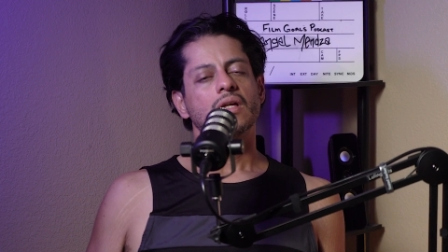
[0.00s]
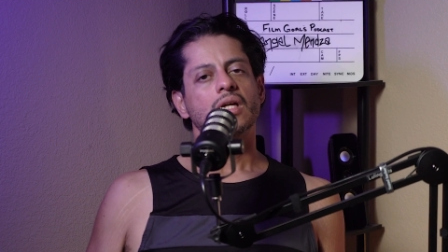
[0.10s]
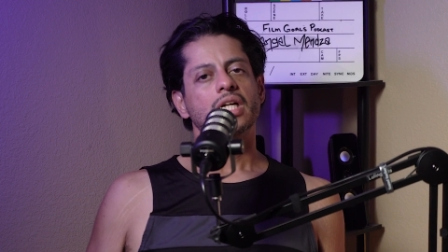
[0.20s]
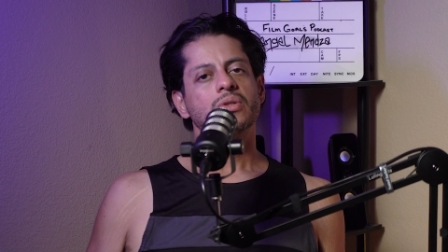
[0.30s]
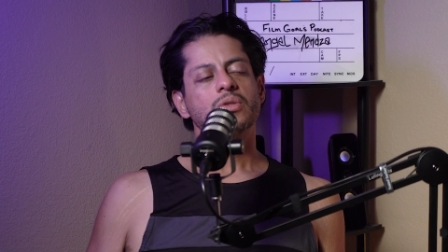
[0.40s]

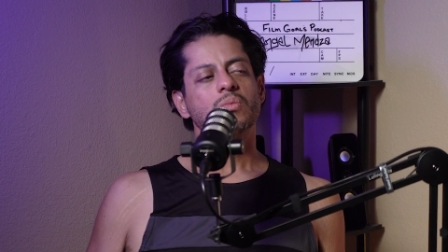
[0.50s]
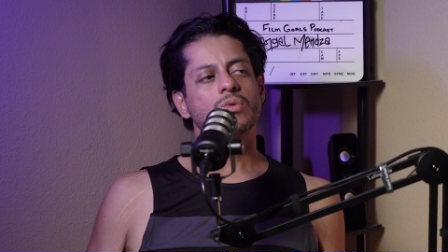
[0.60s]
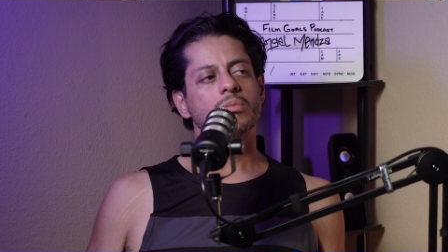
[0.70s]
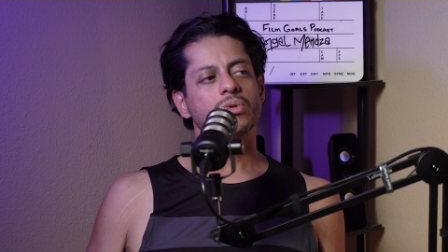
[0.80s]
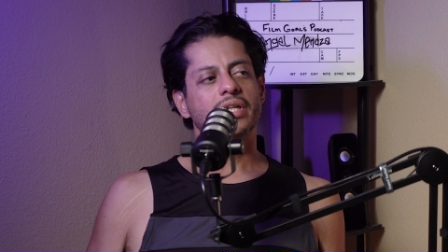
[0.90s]

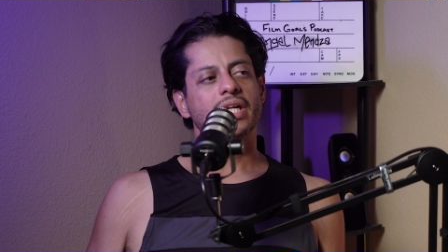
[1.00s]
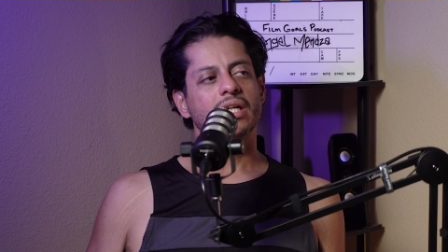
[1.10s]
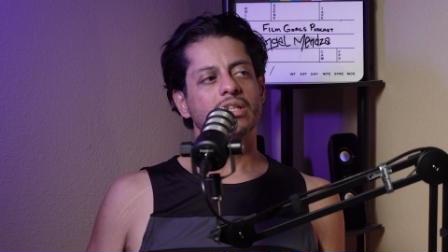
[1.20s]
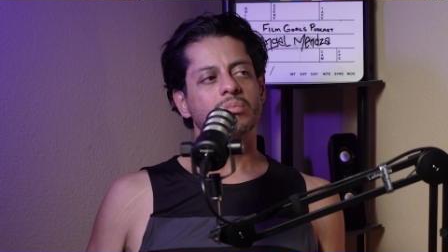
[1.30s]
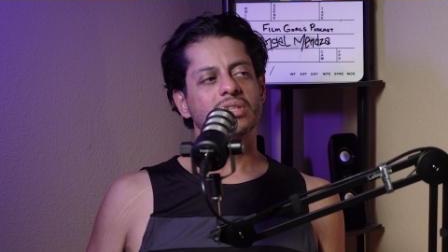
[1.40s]
one more
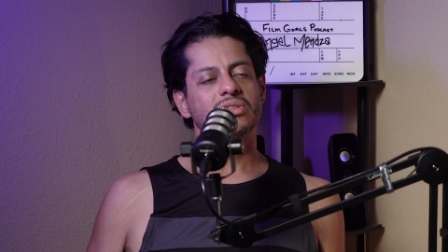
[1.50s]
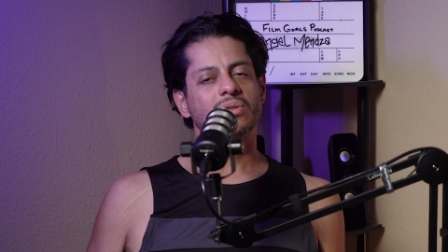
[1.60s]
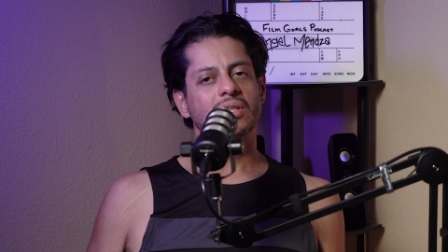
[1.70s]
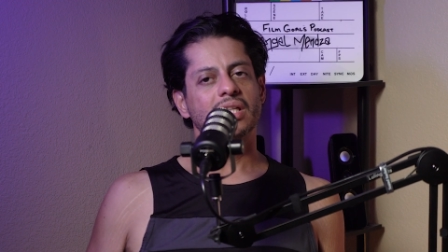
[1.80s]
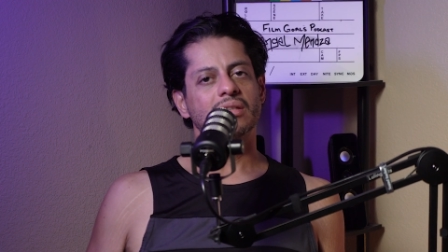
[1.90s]
character, but it's
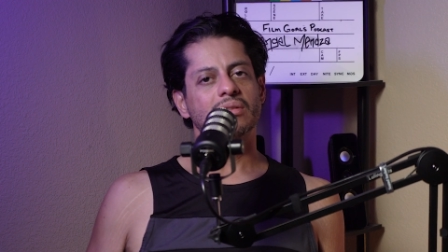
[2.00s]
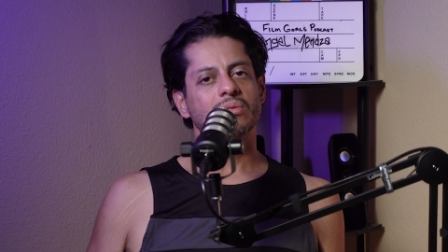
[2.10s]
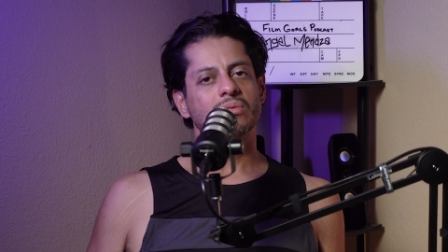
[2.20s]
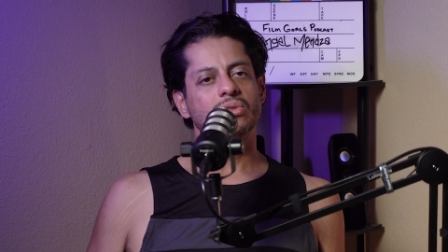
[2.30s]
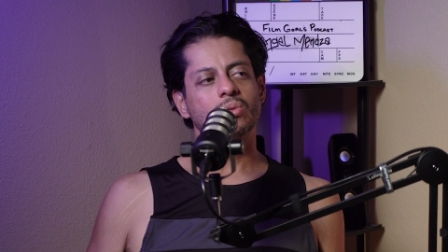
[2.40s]
only like
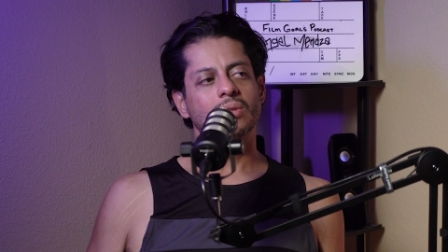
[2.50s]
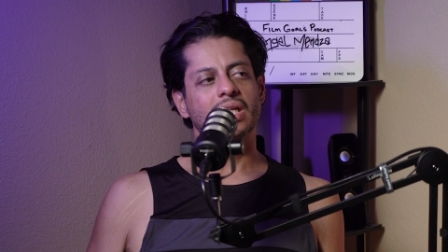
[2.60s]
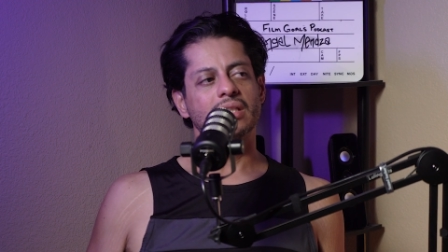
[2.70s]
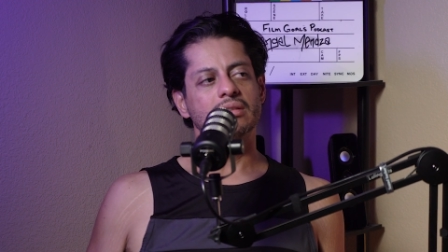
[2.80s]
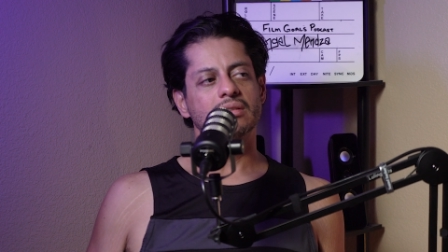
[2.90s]
2
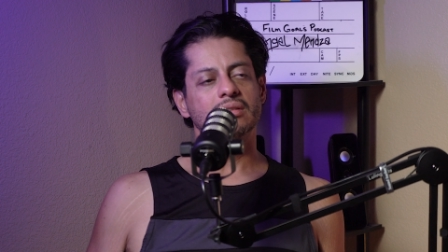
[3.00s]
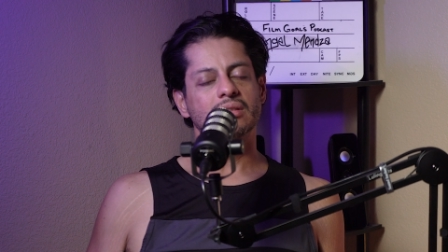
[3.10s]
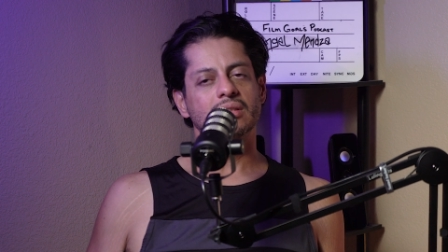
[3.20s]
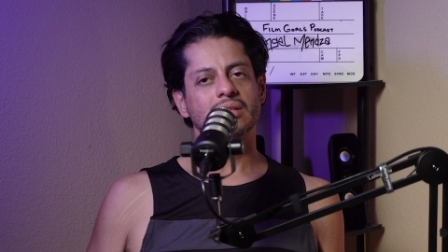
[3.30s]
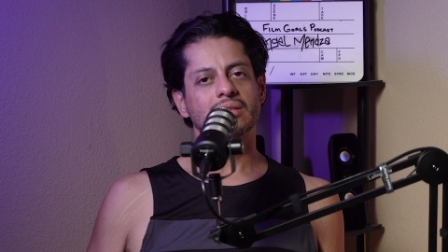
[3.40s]
lines.
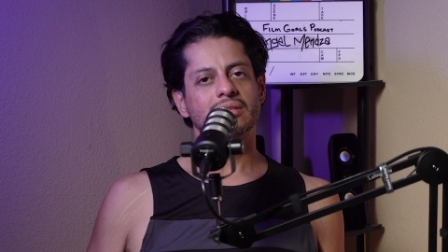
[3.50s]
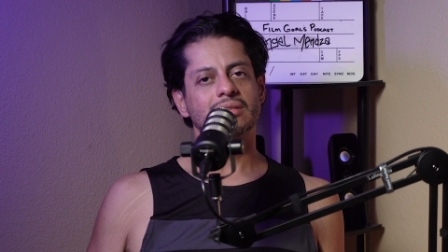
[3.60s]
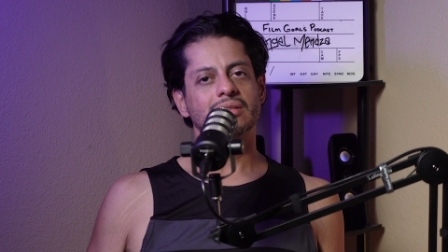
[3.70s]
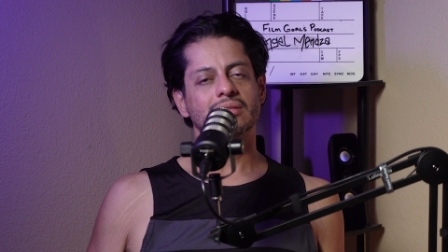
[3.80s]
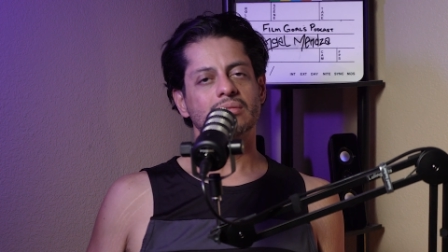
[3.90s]

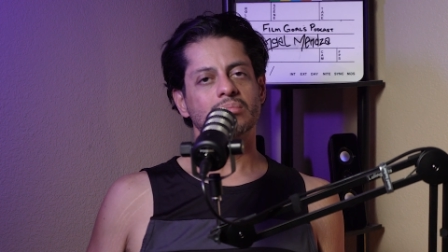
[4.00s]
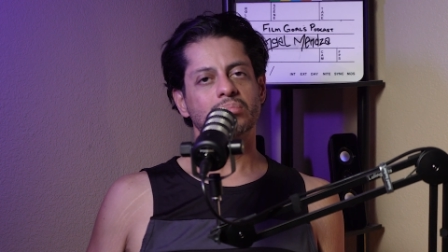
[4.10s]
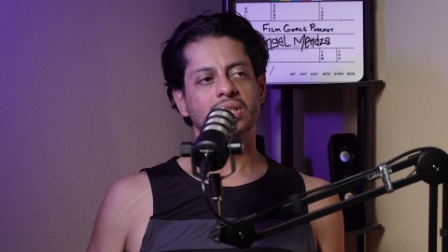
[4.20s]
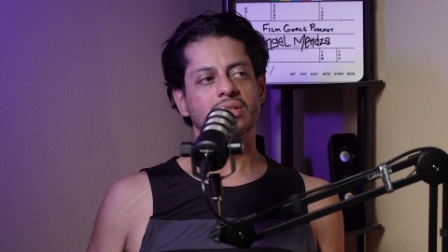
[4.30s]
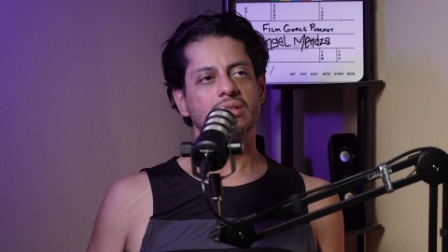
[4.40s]

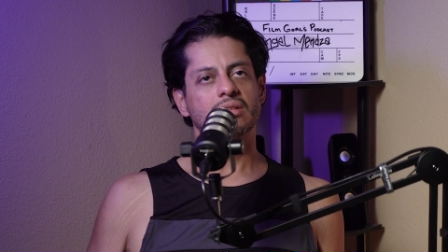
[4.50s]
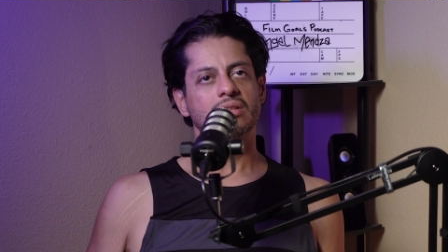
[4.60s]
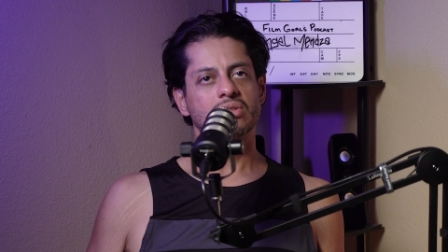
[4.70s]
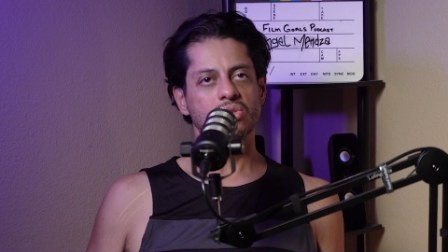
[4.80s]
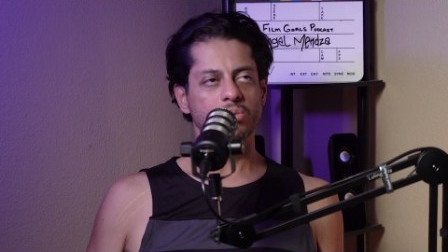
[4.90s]
But
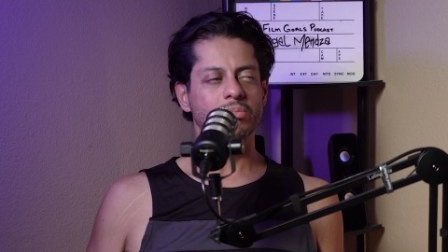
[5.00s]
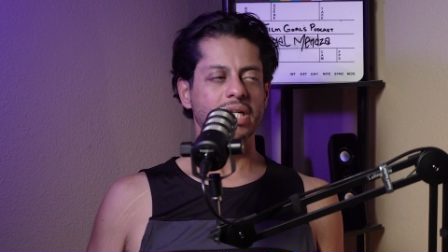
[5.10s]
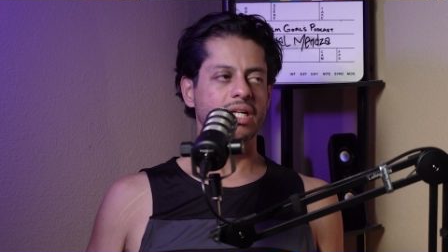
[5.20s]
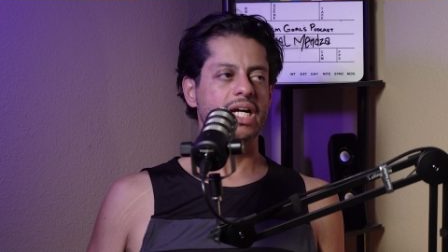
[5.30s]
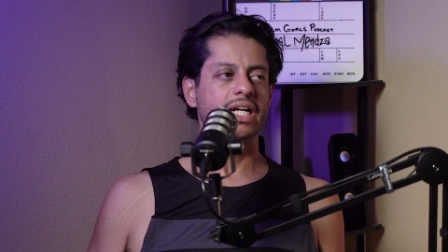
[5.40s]
the 2
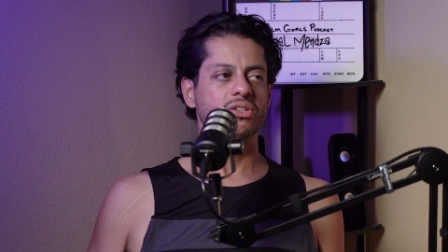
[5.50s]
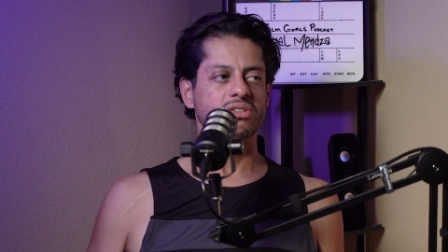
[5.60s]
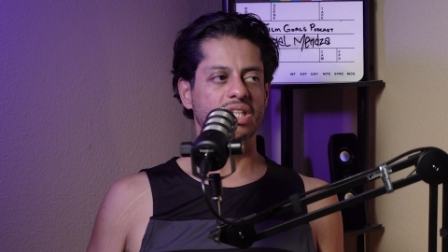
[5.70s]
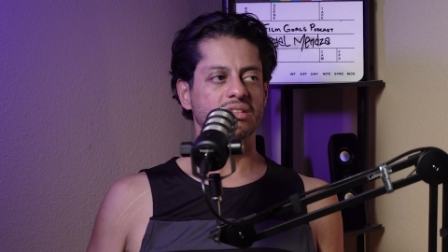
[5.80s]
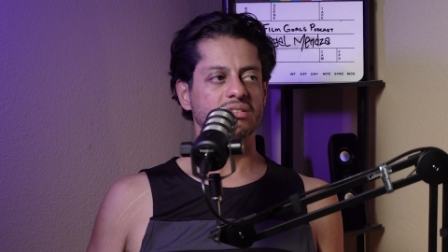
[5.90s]
main
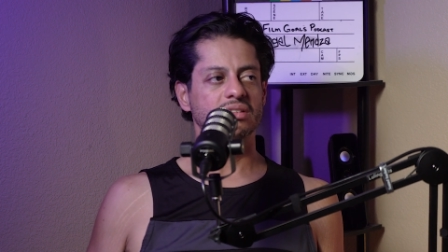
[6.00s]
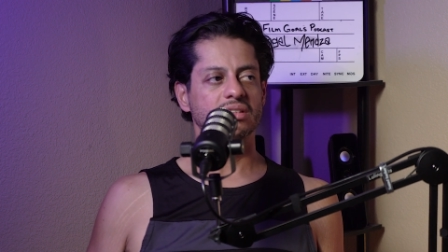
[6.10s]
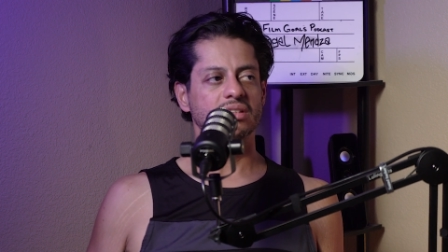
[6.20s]
actors, yes.